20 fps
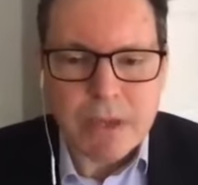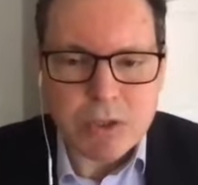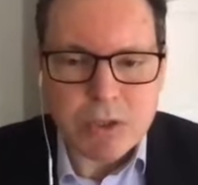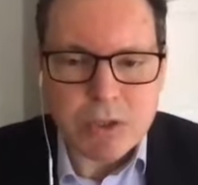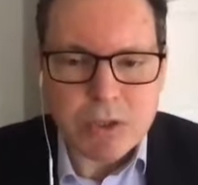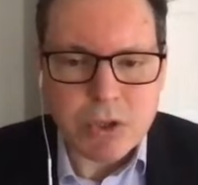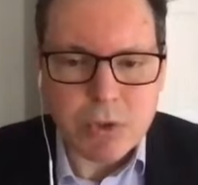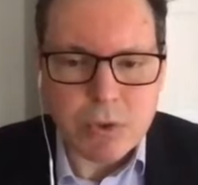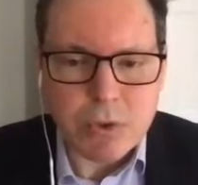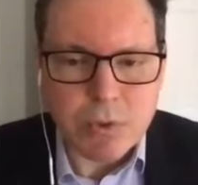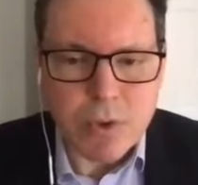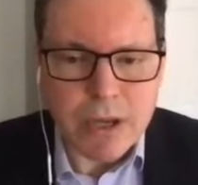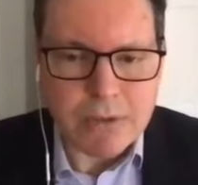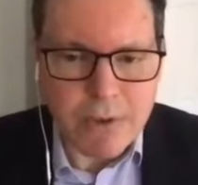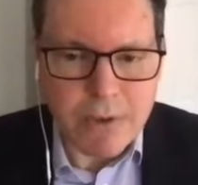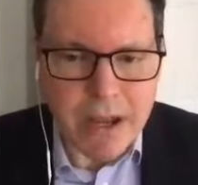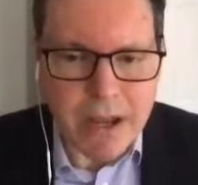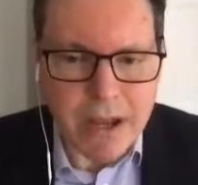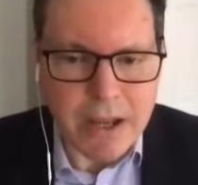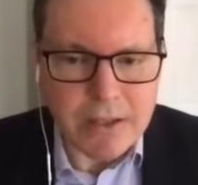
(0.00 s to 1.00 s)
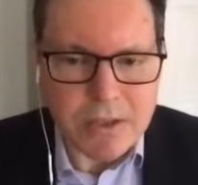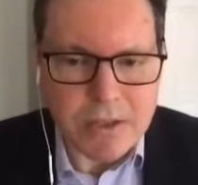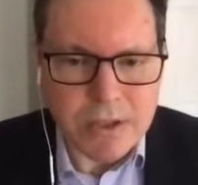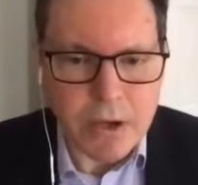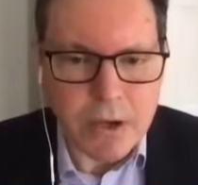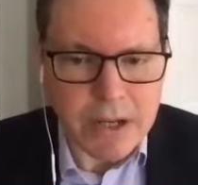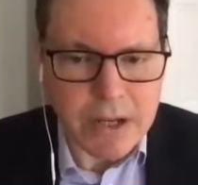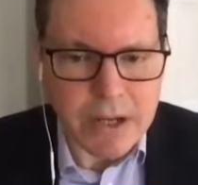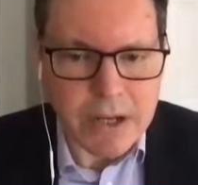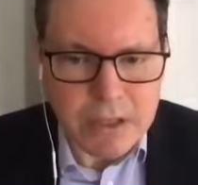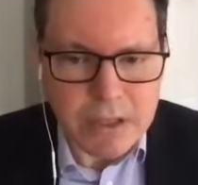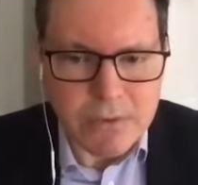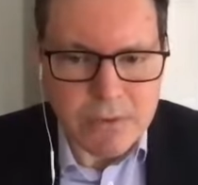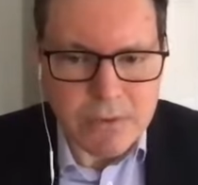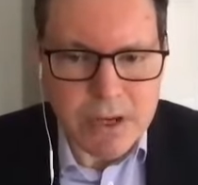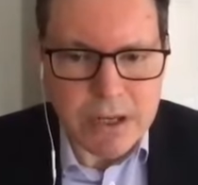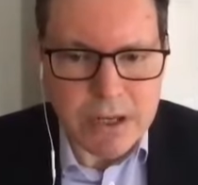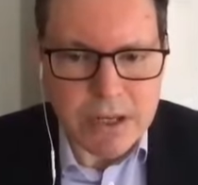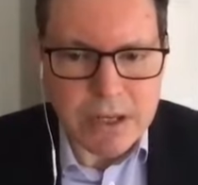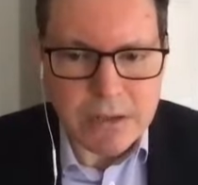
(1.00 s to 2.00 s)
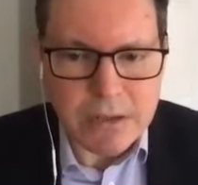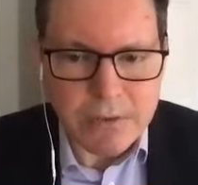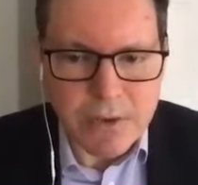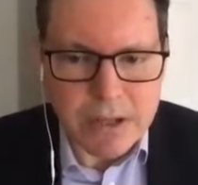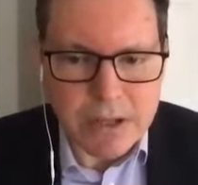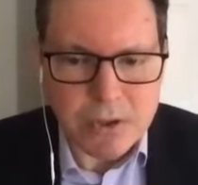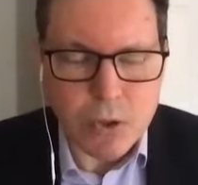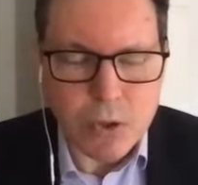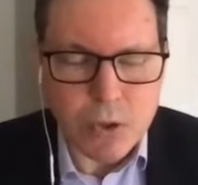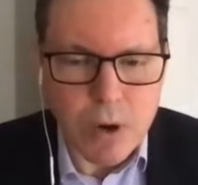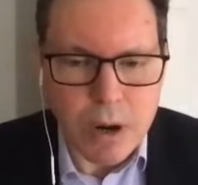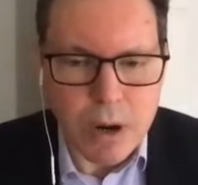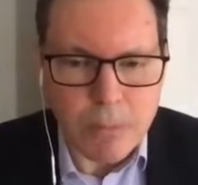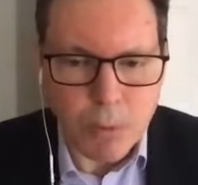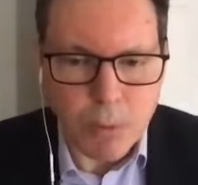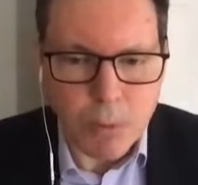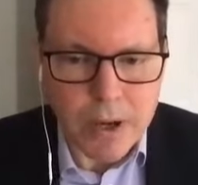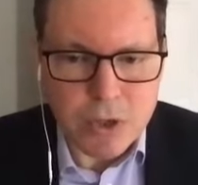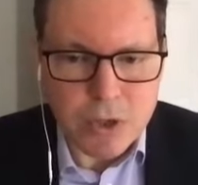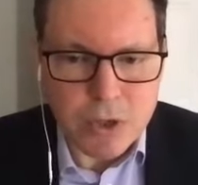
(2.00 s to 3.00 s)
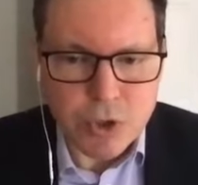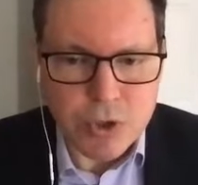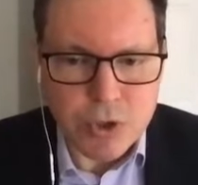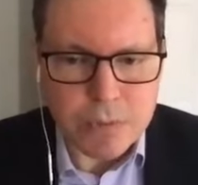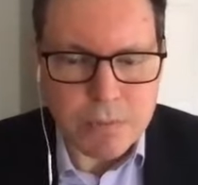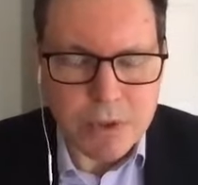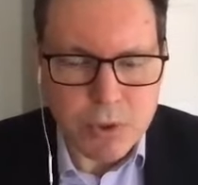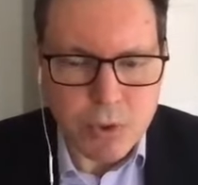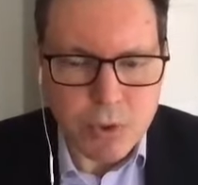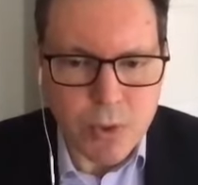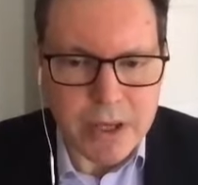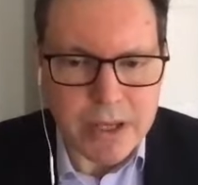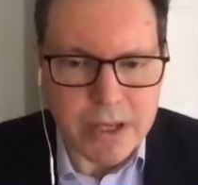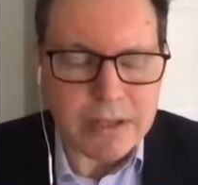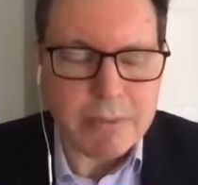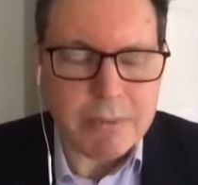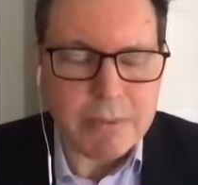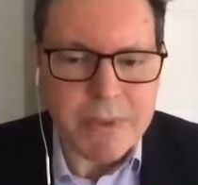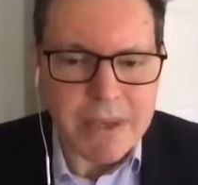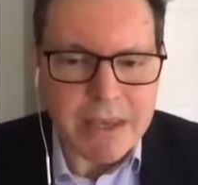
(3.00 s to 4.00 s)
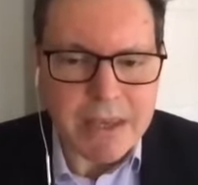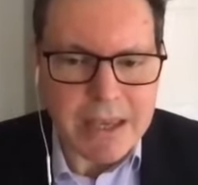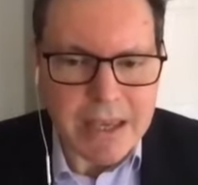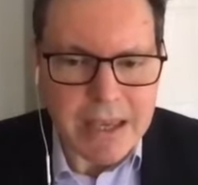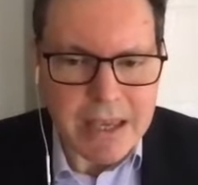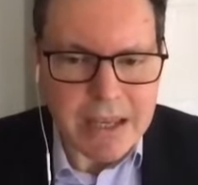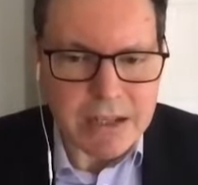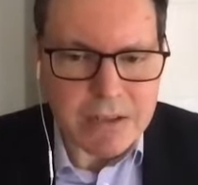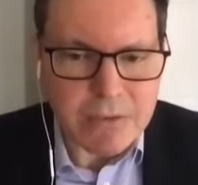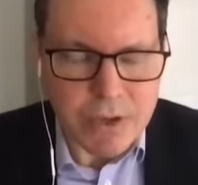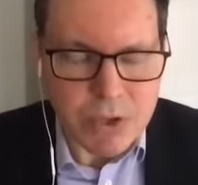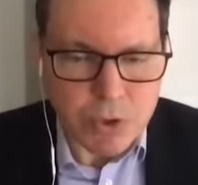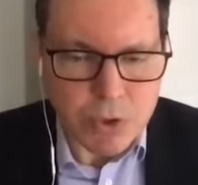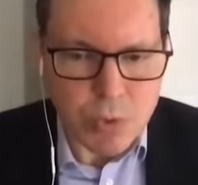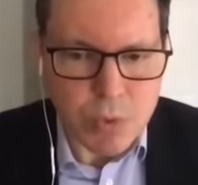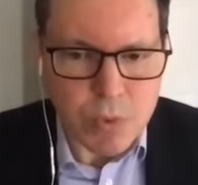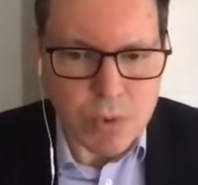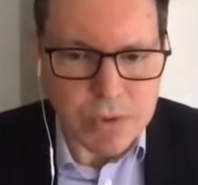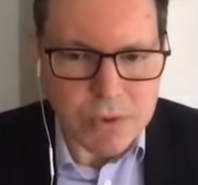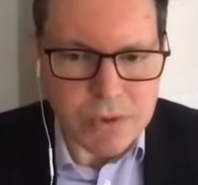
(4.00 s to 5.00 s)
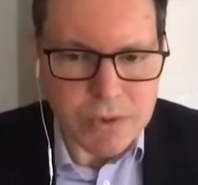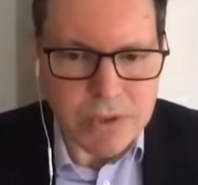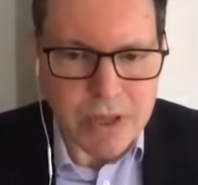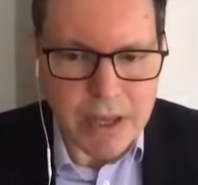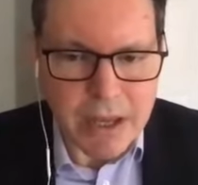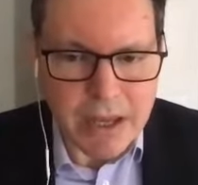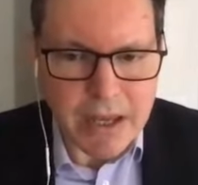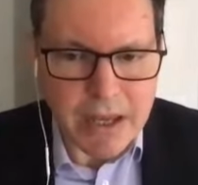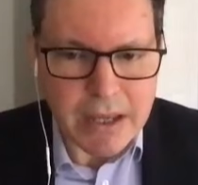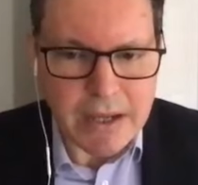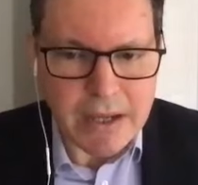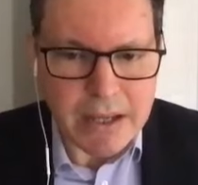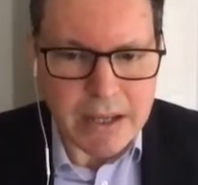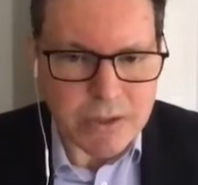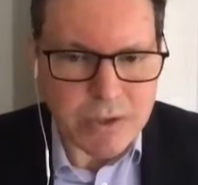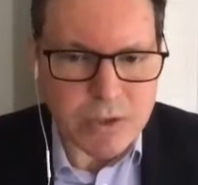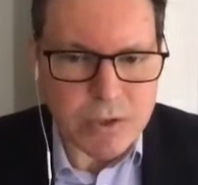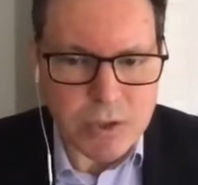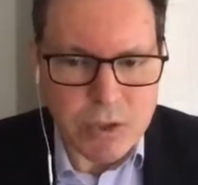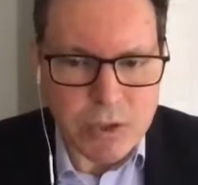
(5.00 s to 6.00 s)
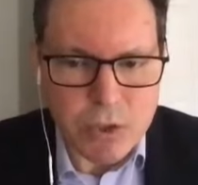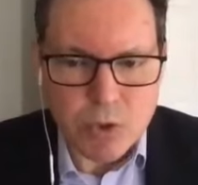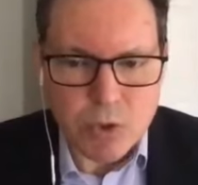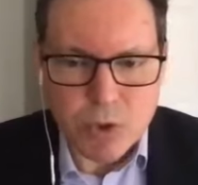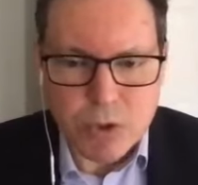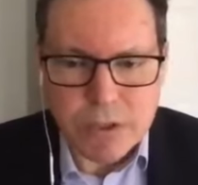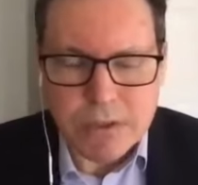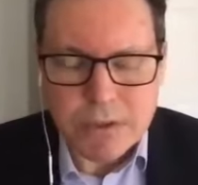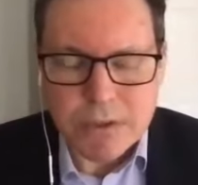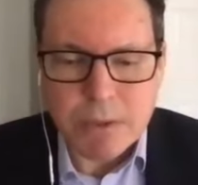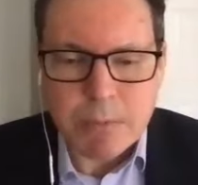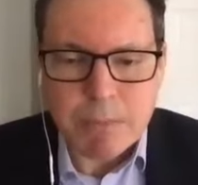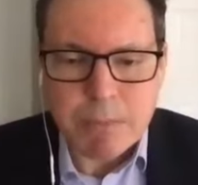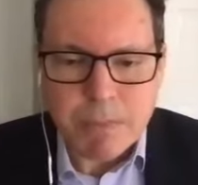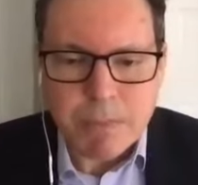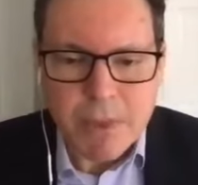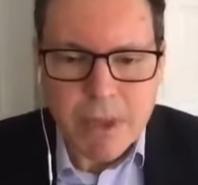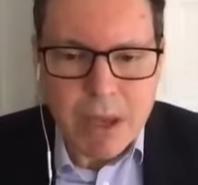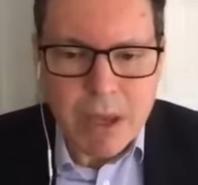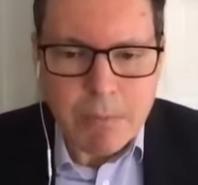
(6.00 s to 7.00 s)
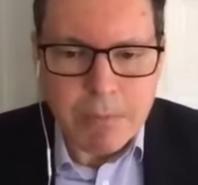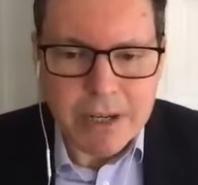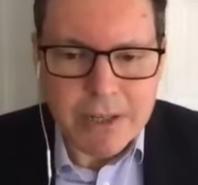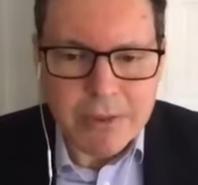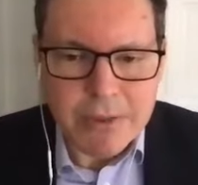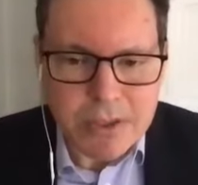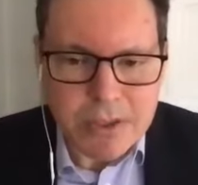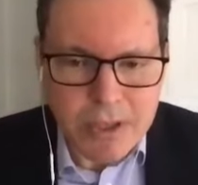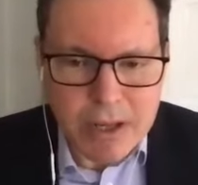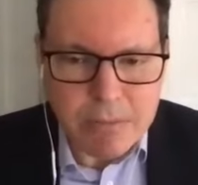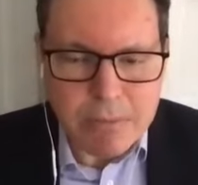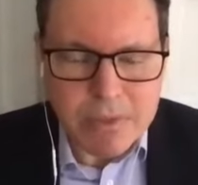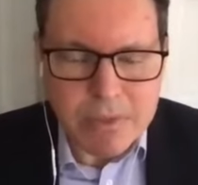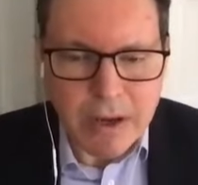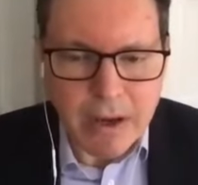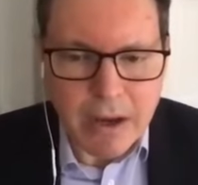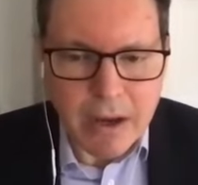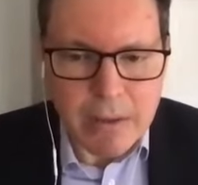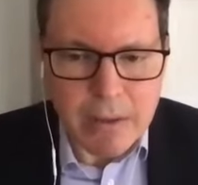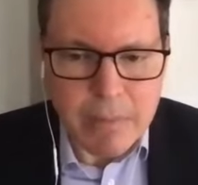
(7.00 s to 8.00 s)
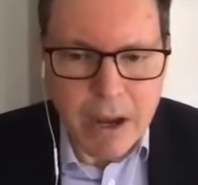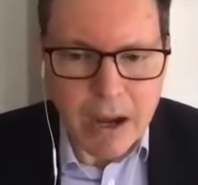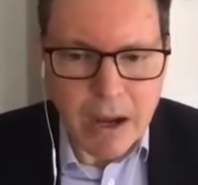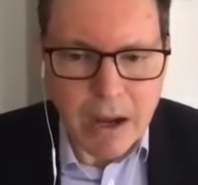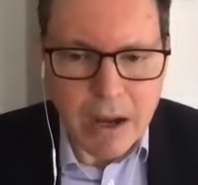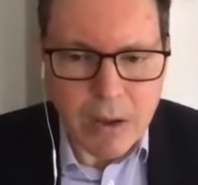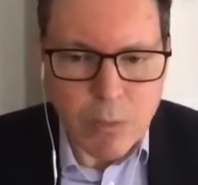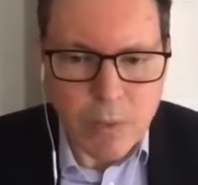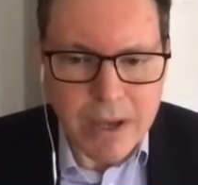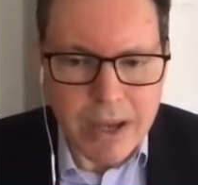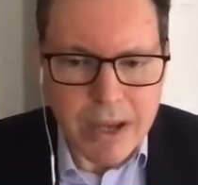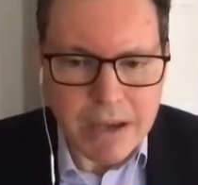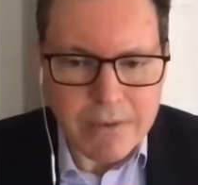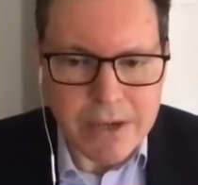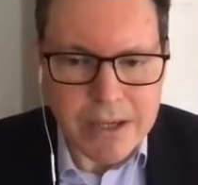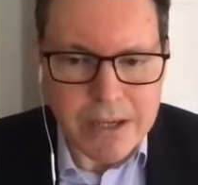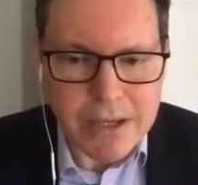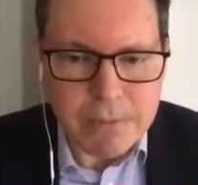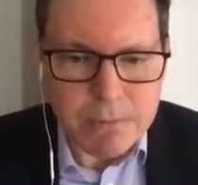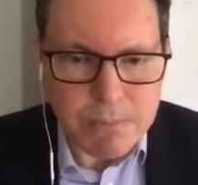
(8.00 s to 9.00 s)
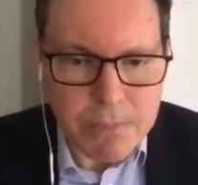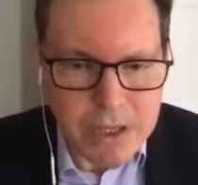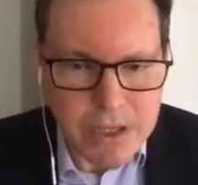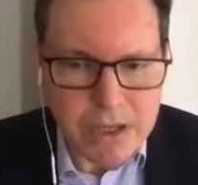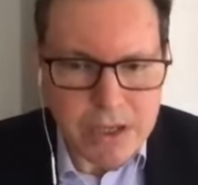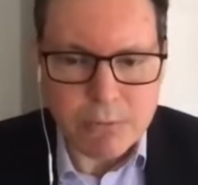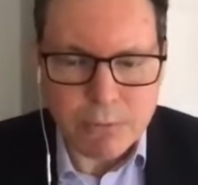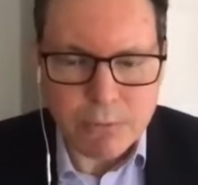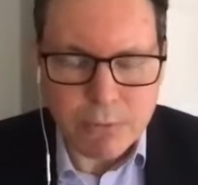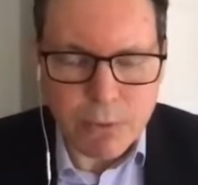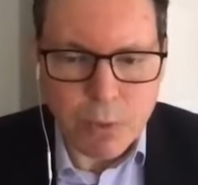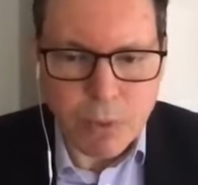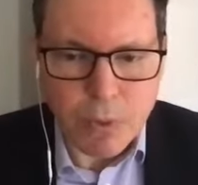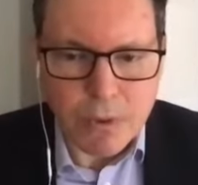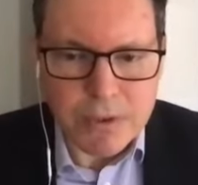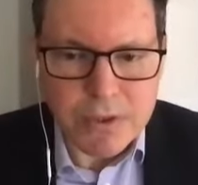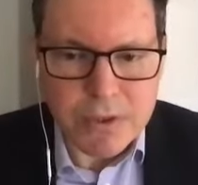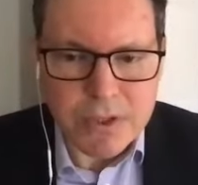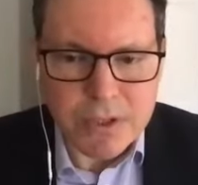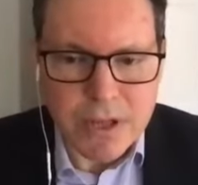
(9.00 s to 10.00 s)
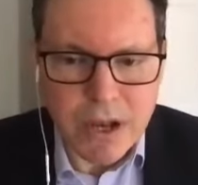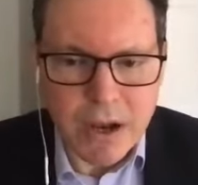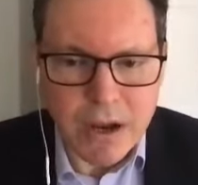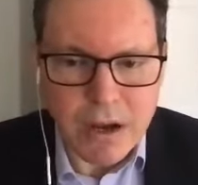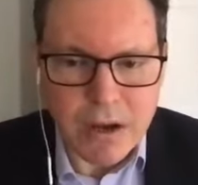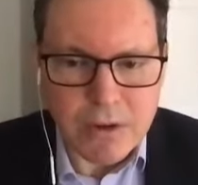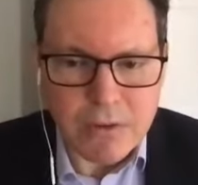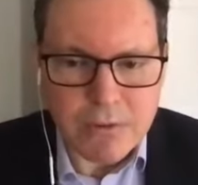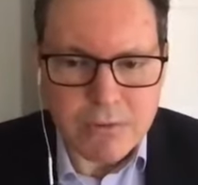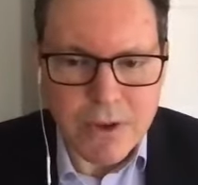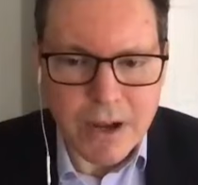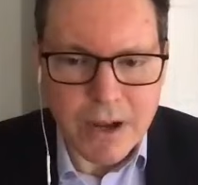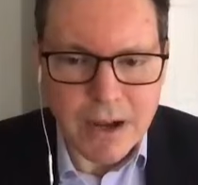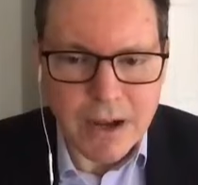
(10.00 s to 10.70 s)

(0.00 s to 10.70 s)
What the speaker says: to advance connectivity, advance cooperation between individuals and institutions. But at the same time, we have a competing force of